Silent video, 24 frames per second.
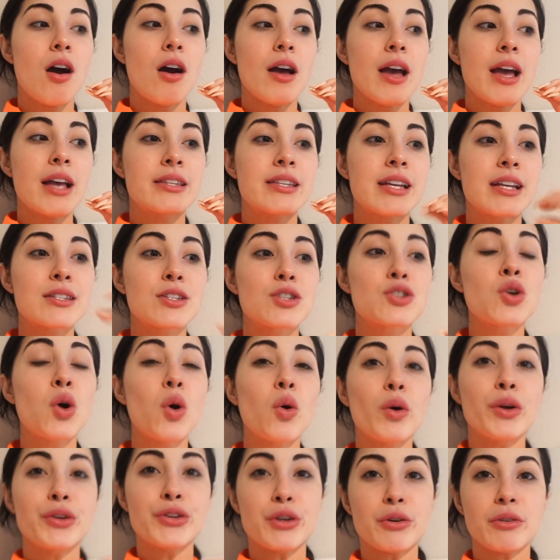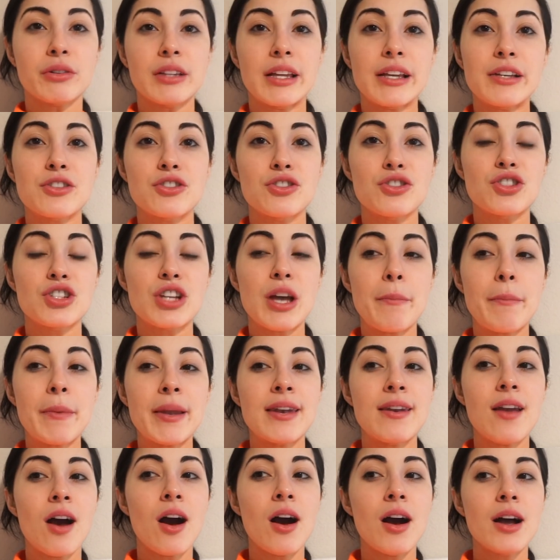It takes a toll on your relationship,
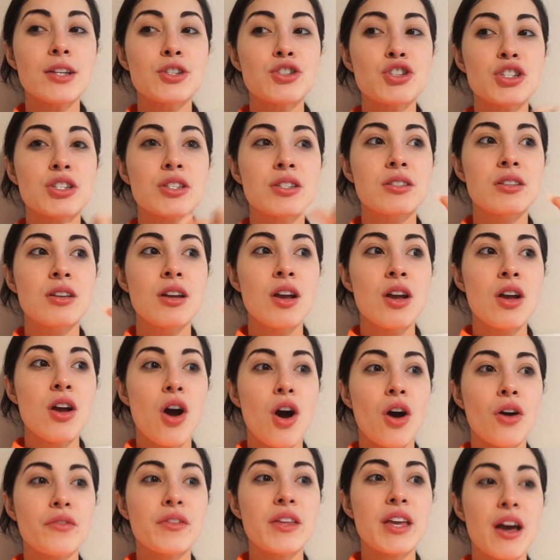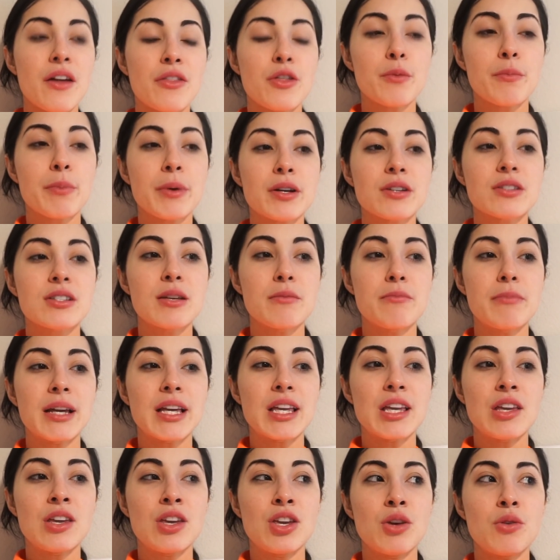and not just on the other person, but
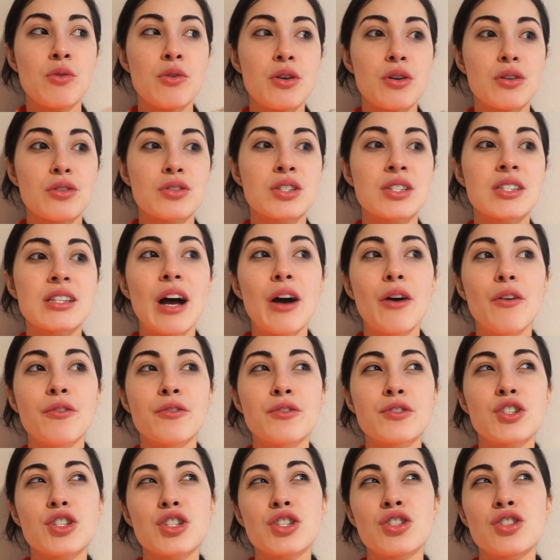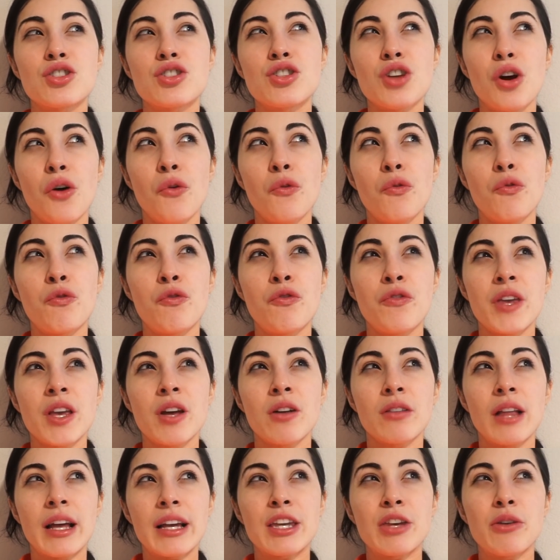you yourself just don't feel
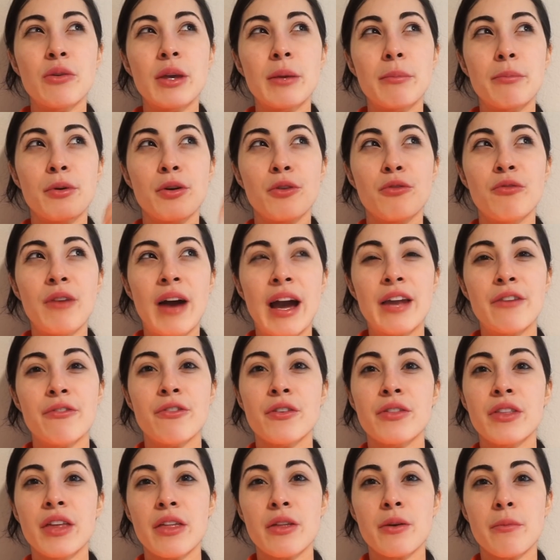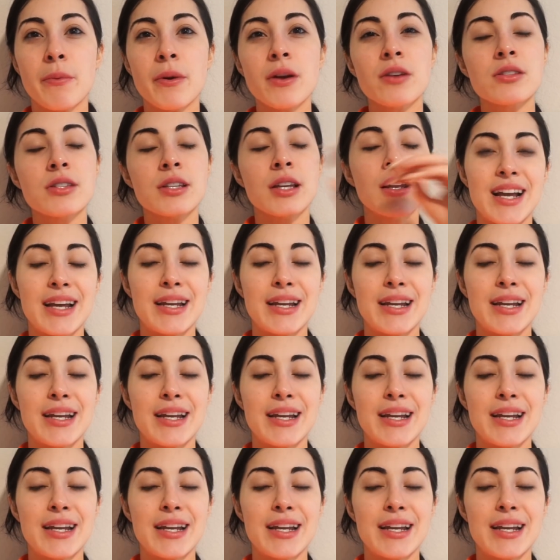like you can provide for the other person.